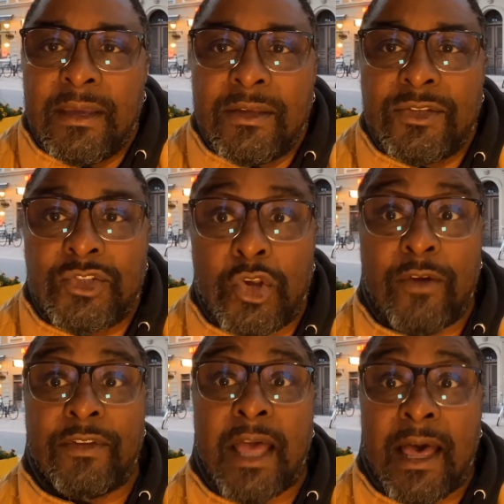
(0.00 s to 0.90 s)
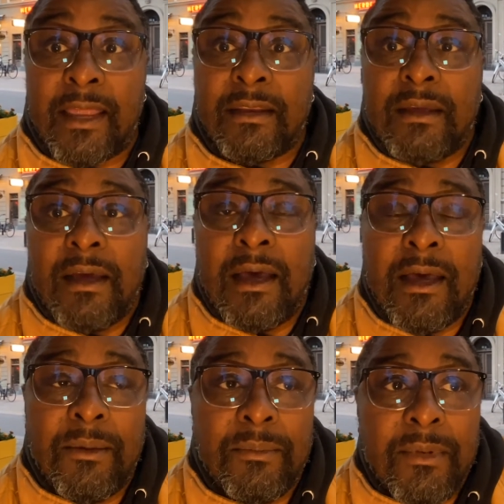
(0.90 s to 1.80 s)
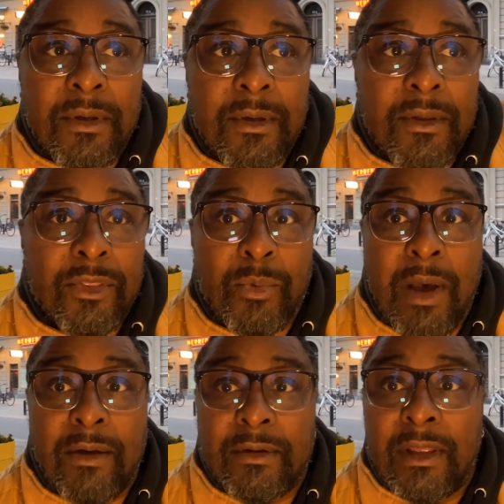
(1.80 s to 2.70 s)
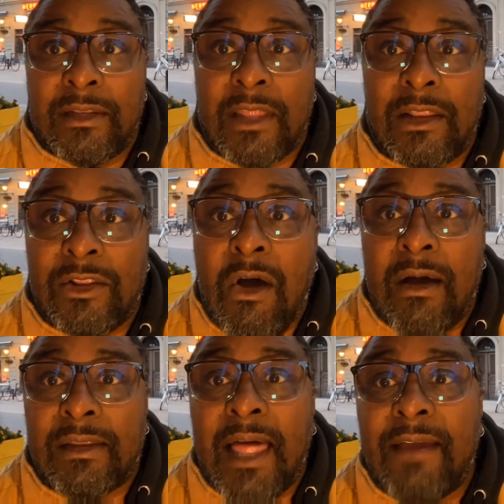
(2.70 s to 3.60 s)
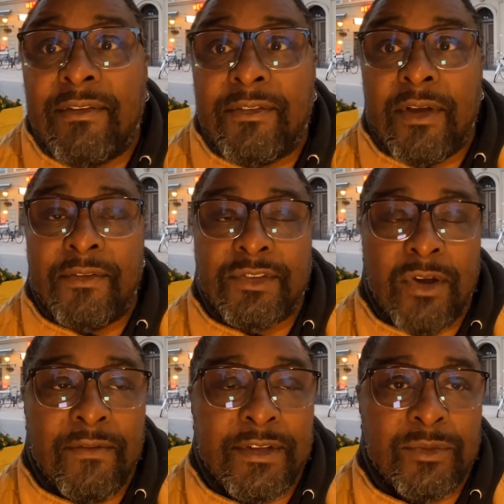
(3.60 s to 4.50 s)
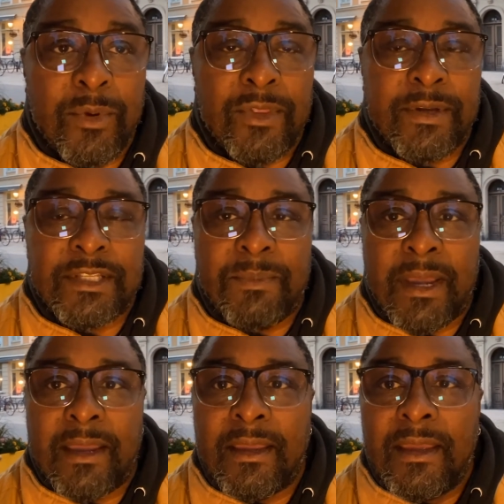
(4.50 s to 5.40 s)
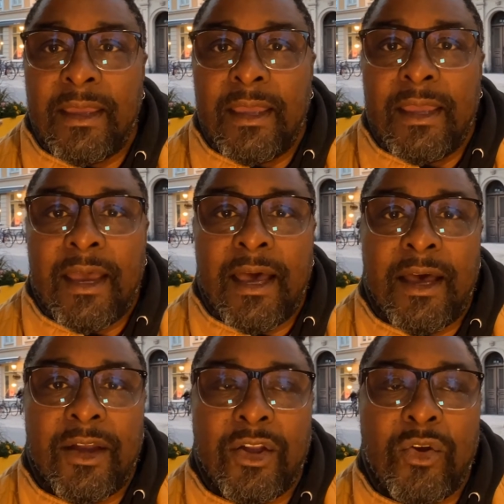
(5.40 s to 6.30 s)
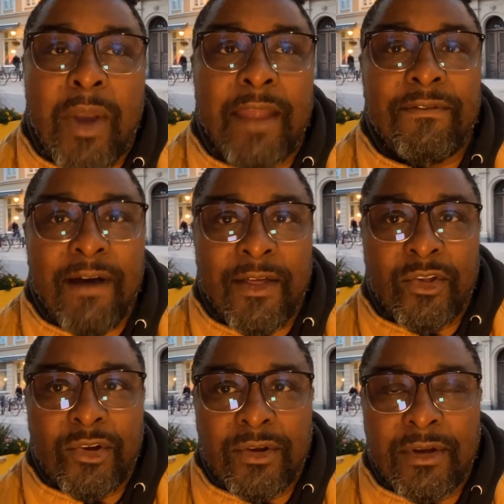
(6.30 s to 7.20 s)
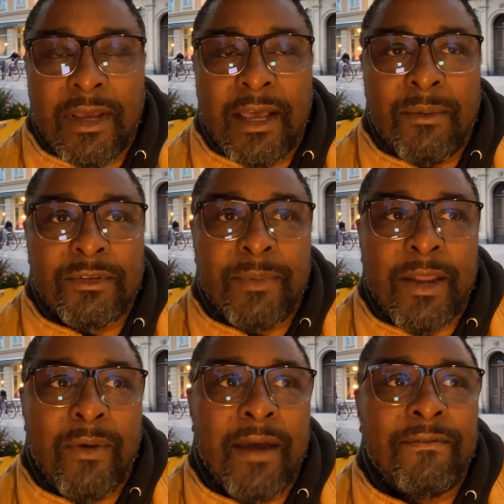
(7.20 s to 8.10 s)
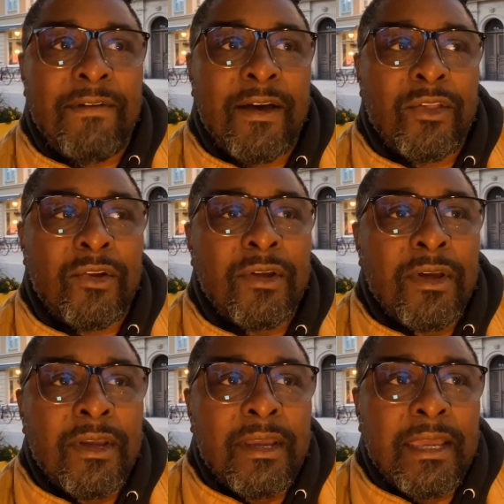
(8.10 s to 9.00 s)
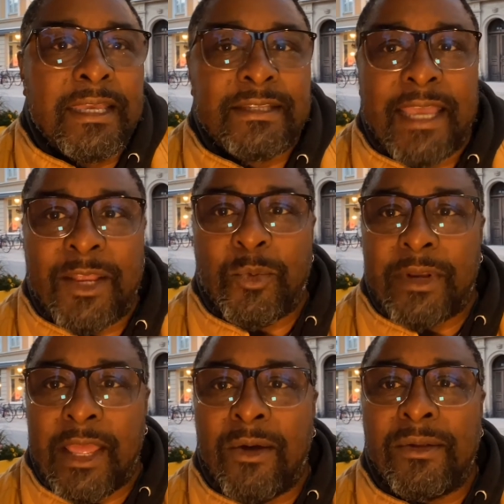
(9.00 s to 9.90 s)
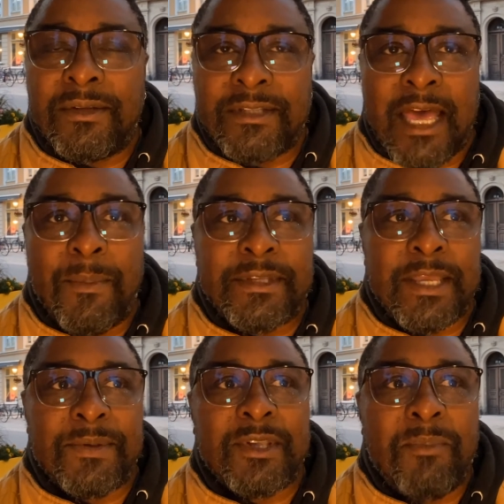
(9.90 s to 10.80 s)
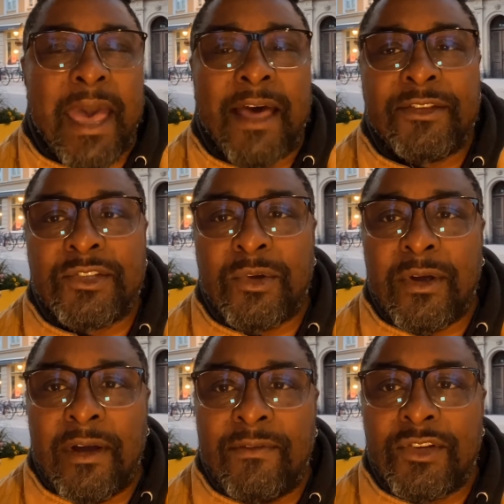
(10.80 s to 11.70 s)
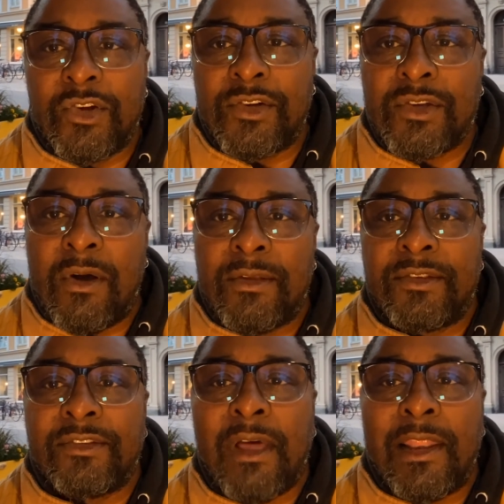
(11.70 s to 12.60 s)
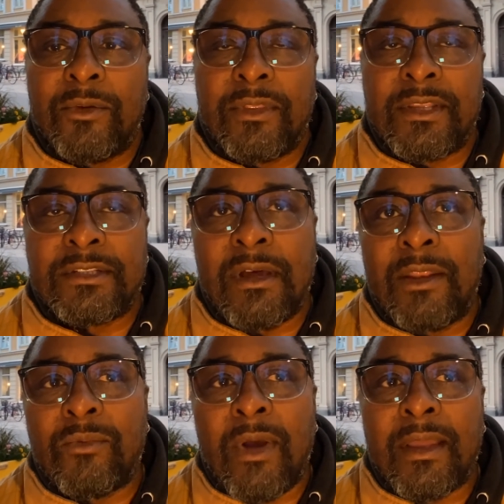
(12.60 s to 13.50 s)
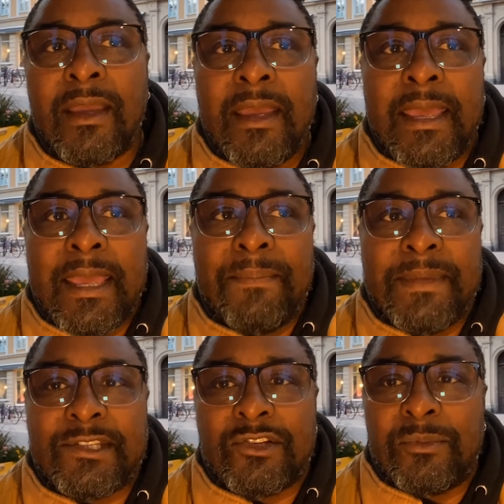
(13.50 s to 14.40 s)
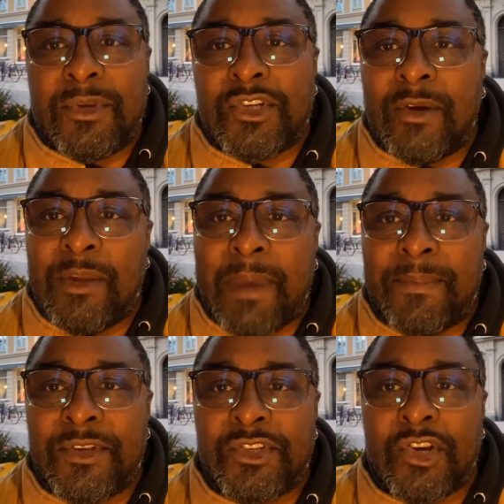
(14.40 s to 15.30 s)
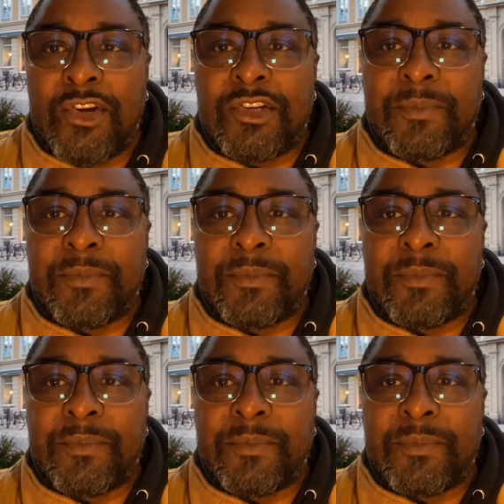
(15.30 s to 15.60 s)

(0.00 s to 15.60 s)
served God um, throughout a, a, long life of, of, service. Whether it's my uh, grandfather, um, so my grandfather is Edward L. Thomas. He was a pastor of a church called Solid, the Solid Rock Missionary Baptist Church